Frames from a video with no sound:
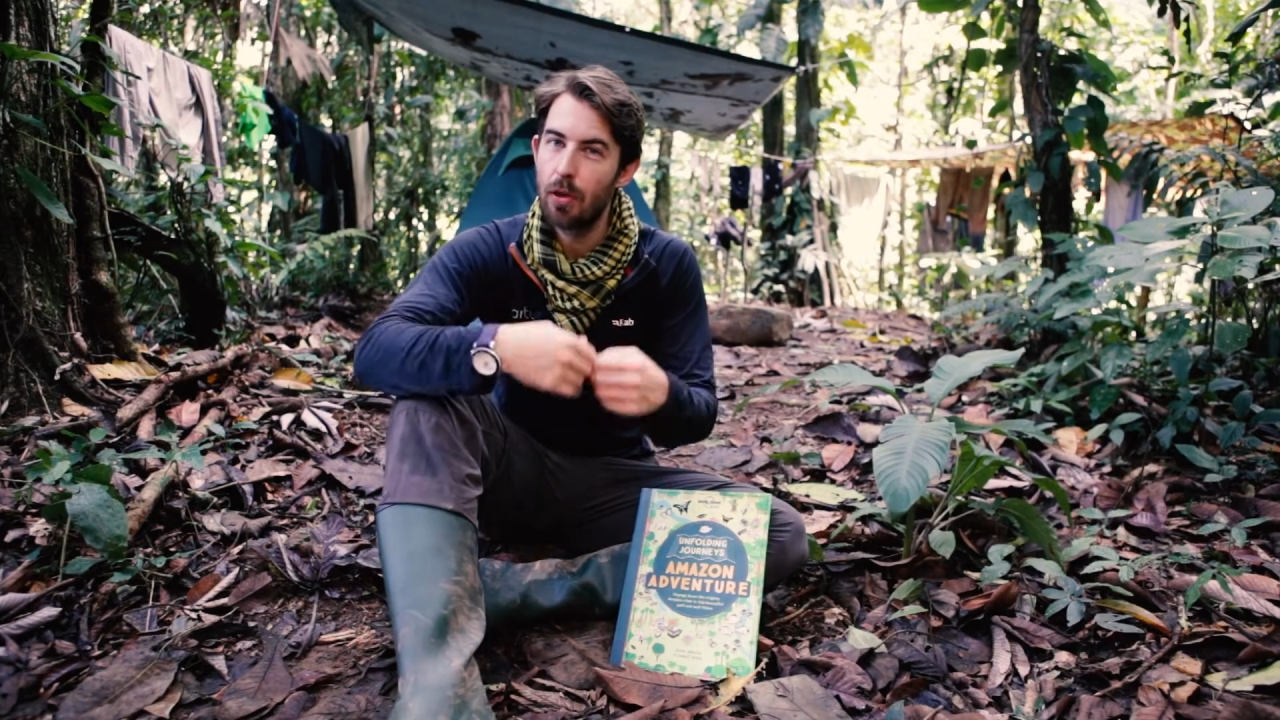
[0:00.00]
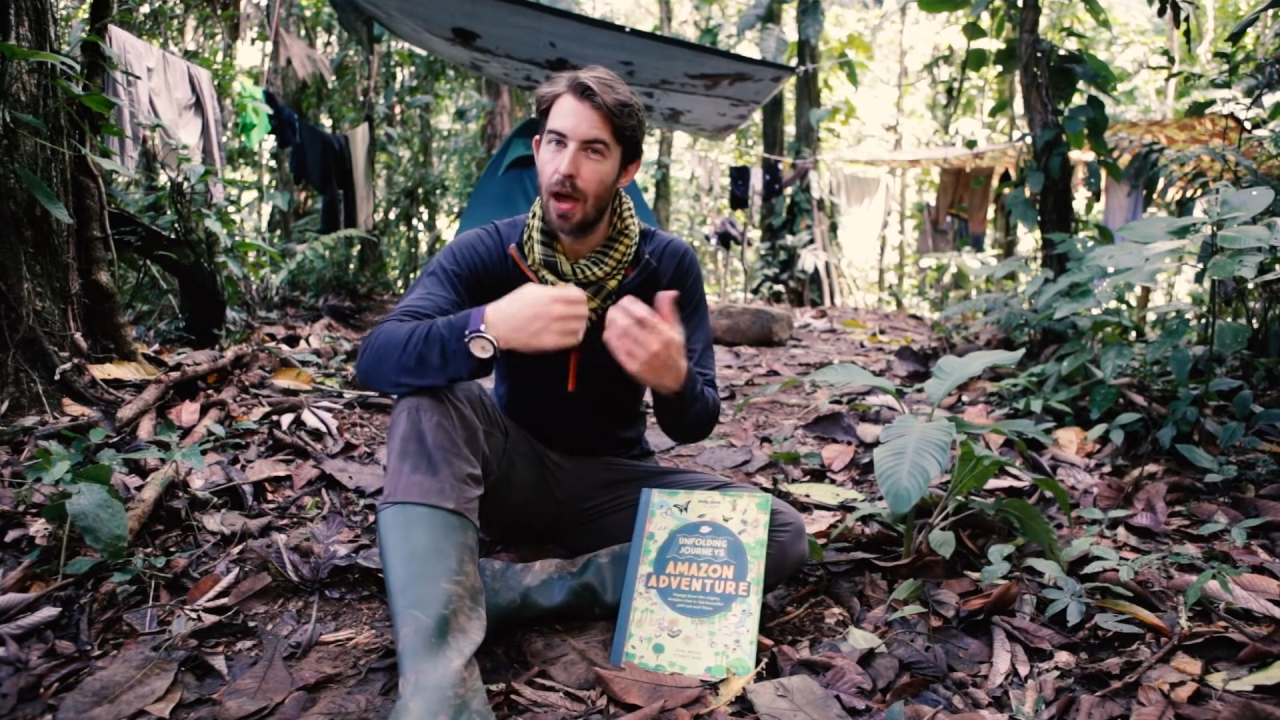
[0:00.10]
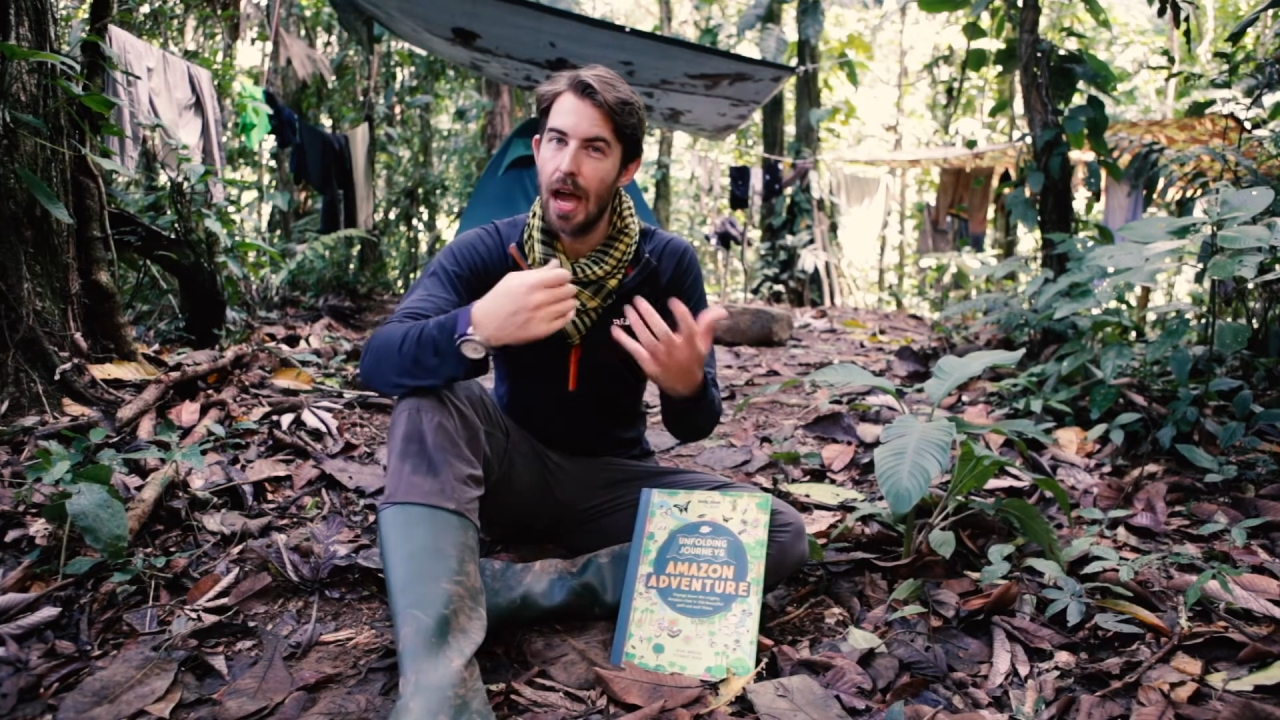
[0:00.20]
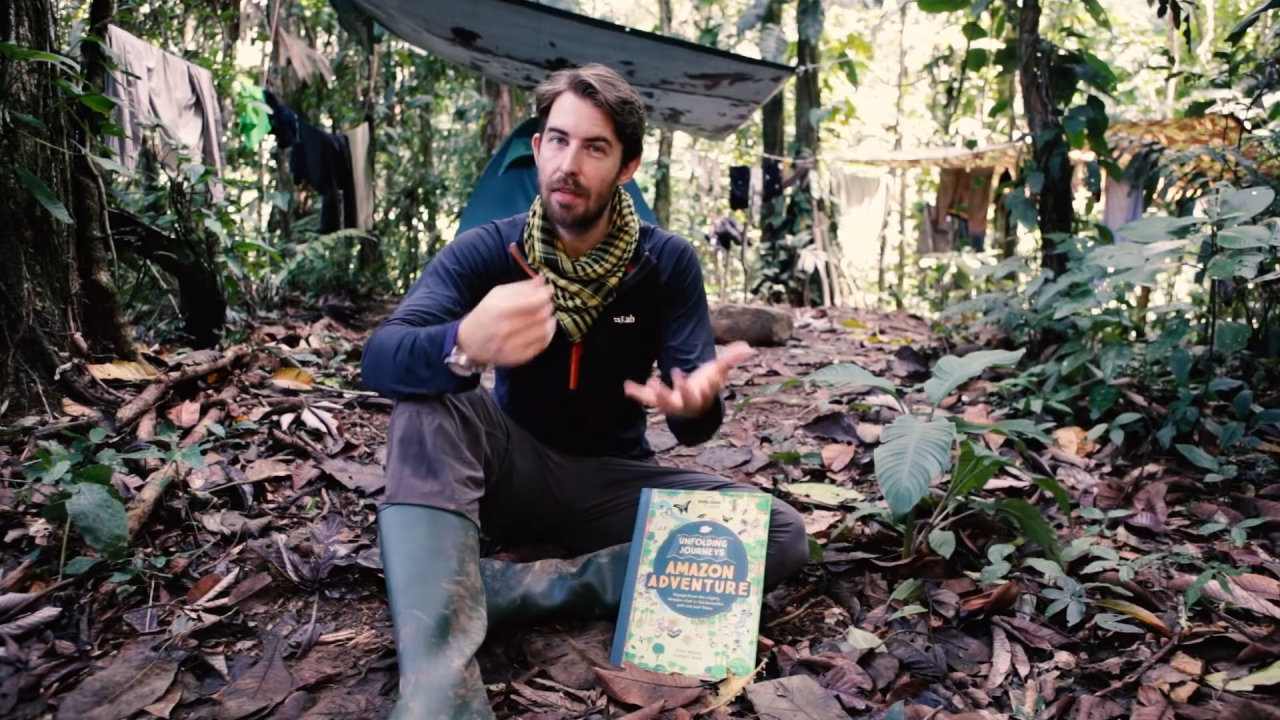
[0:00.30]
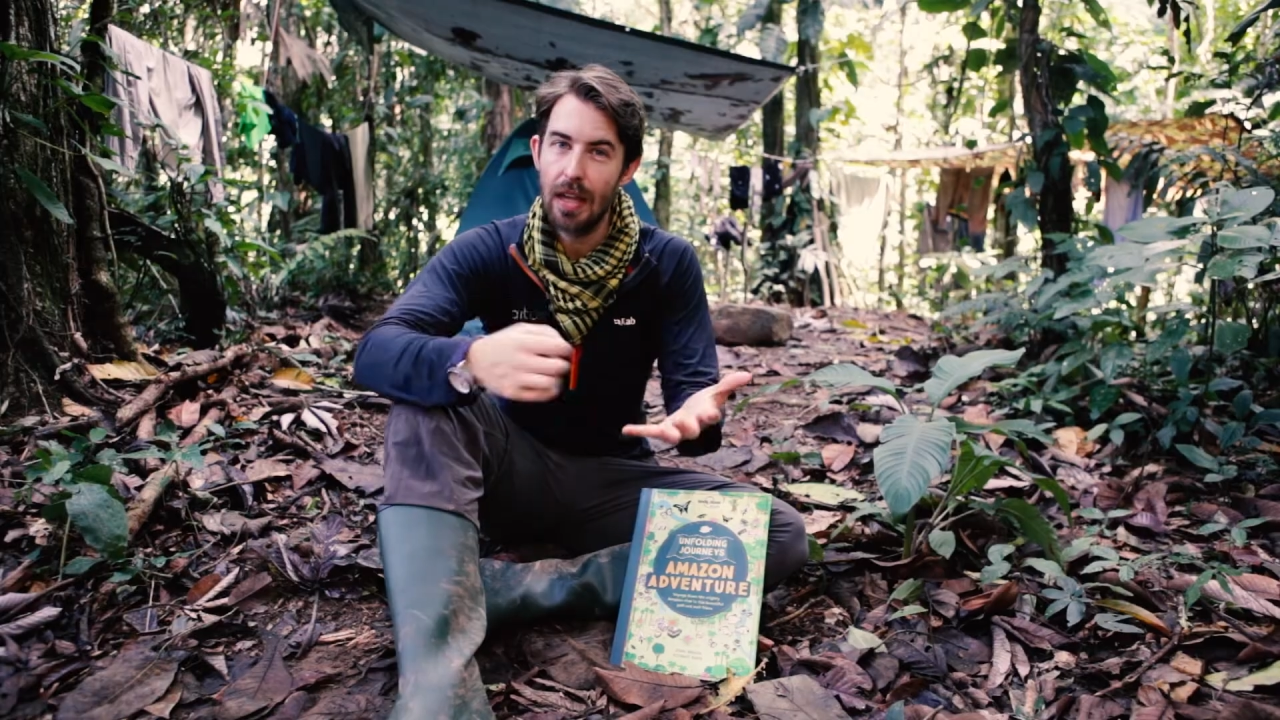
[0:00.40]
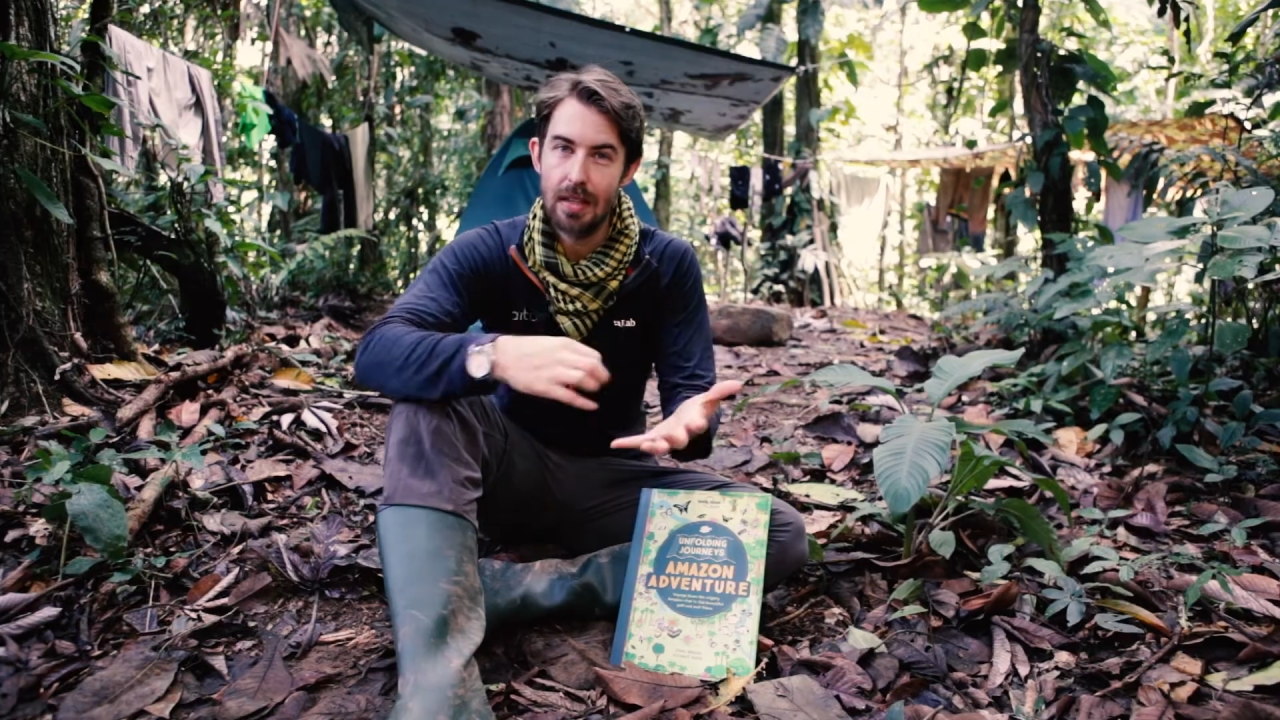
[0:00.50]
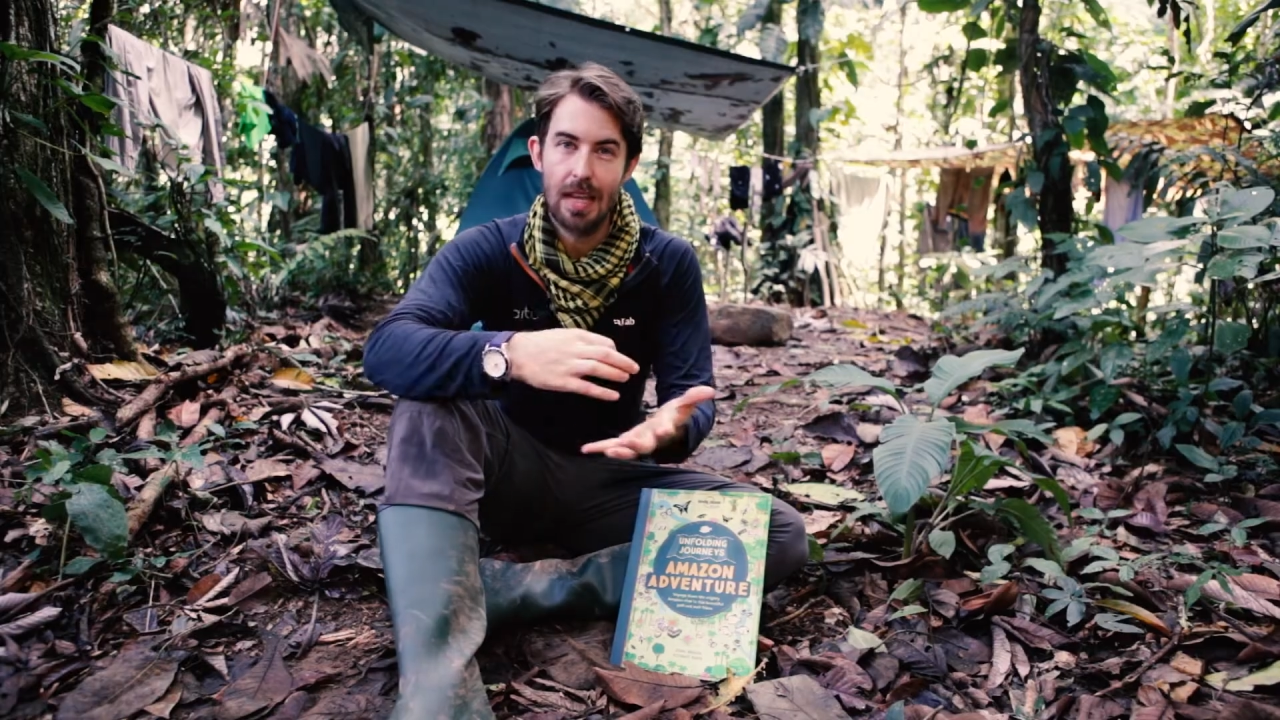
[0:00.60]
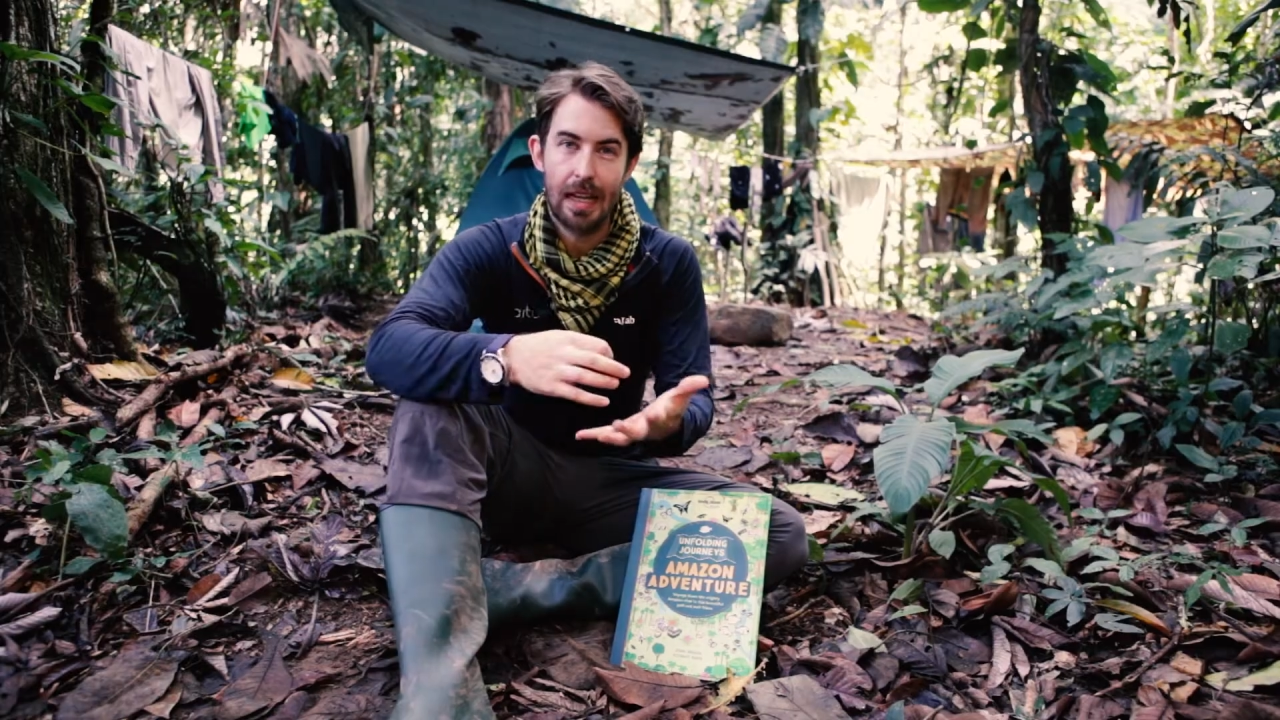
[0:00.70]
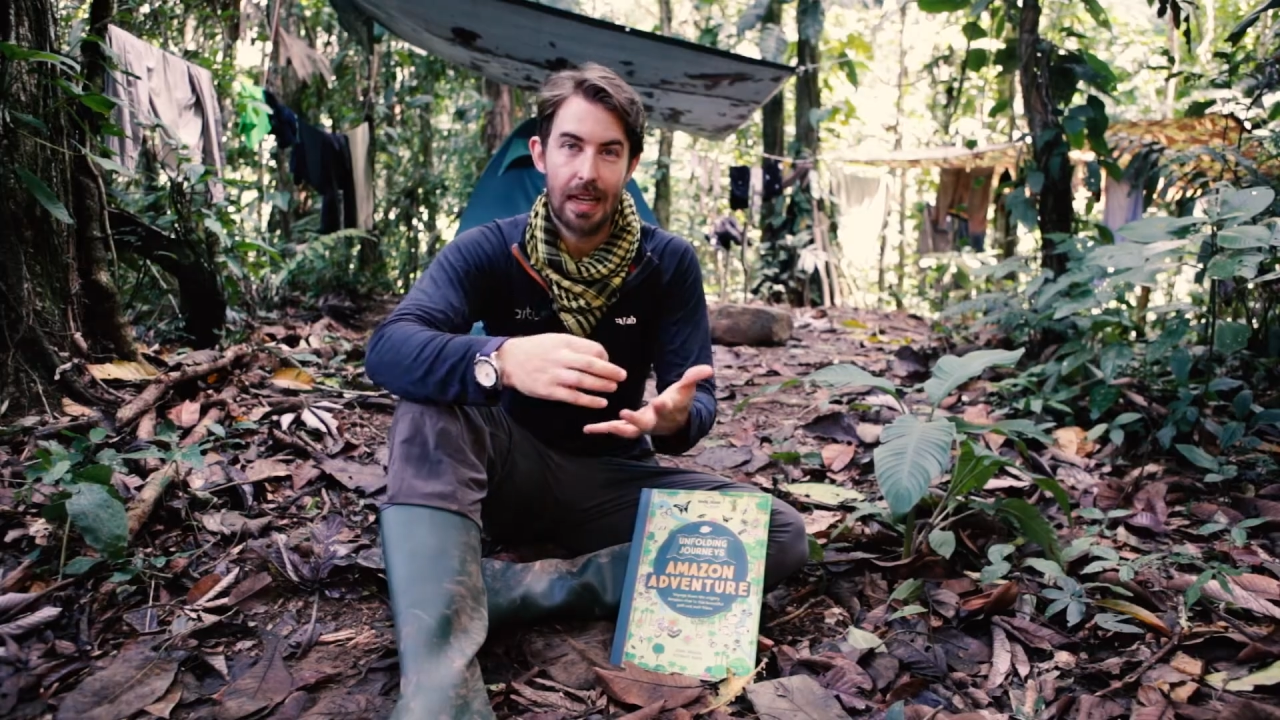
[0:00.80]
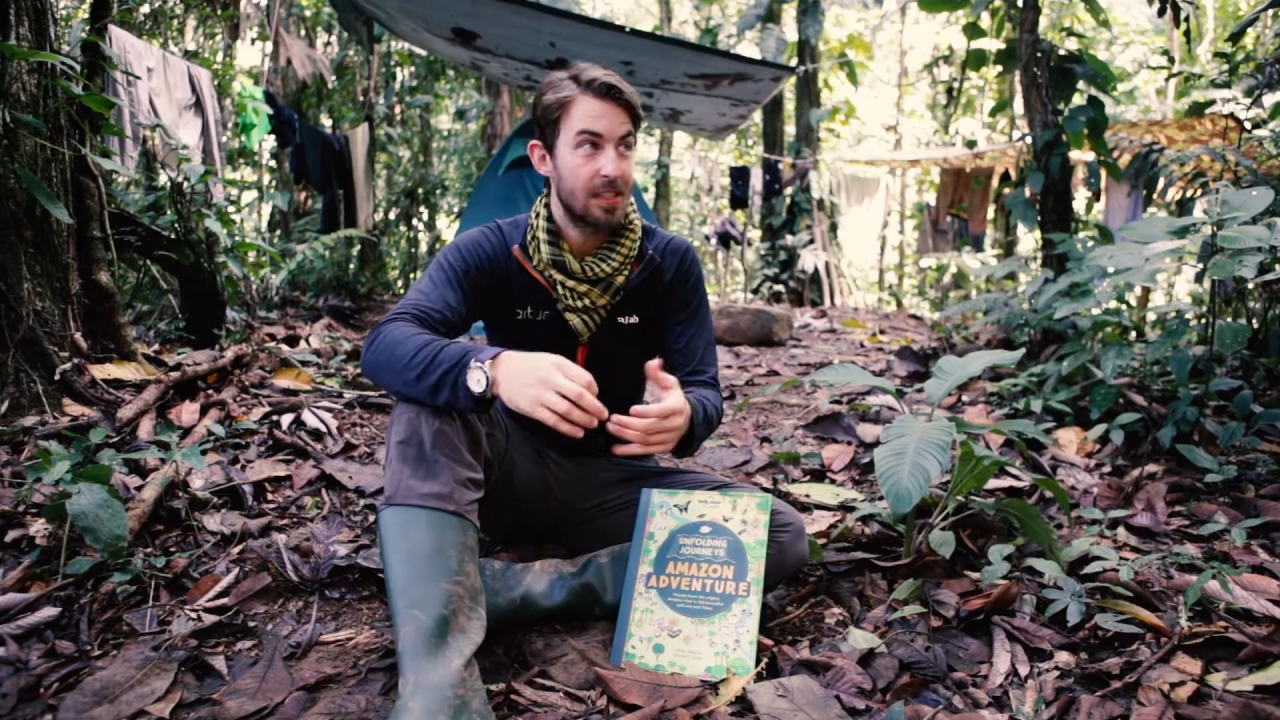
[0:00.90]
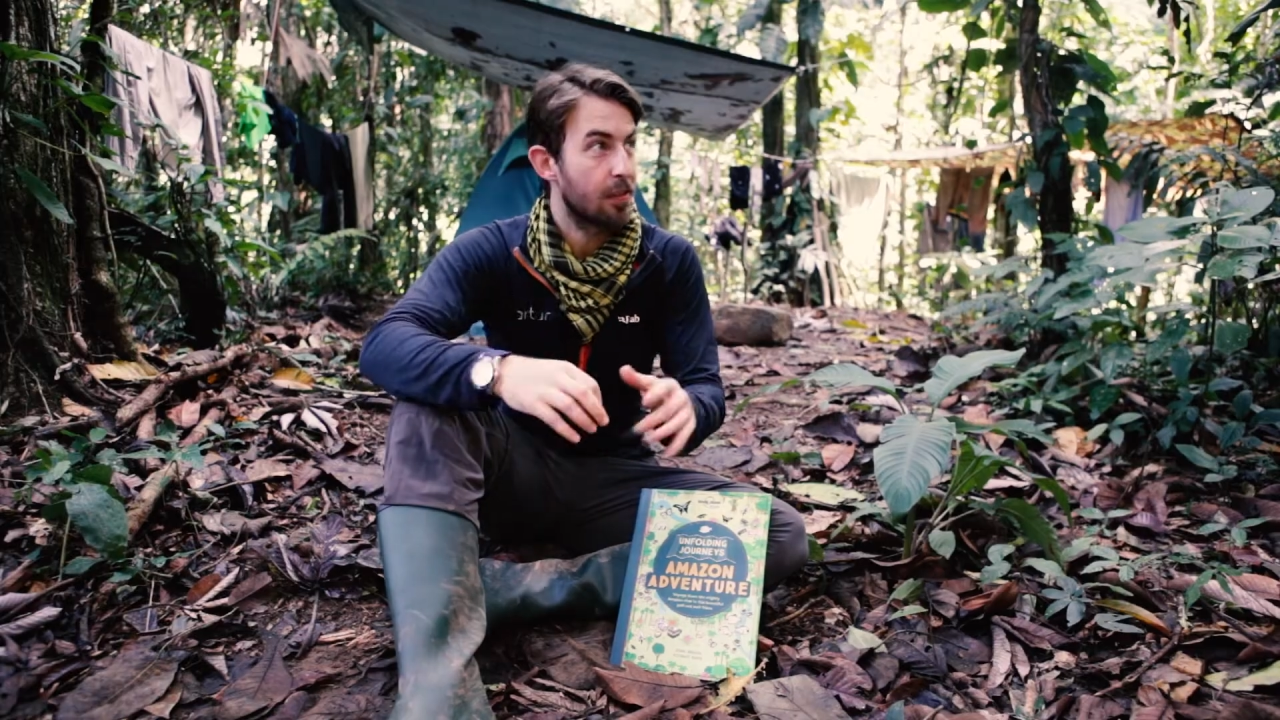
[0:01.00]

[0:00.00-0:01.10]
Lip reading: or have that tick list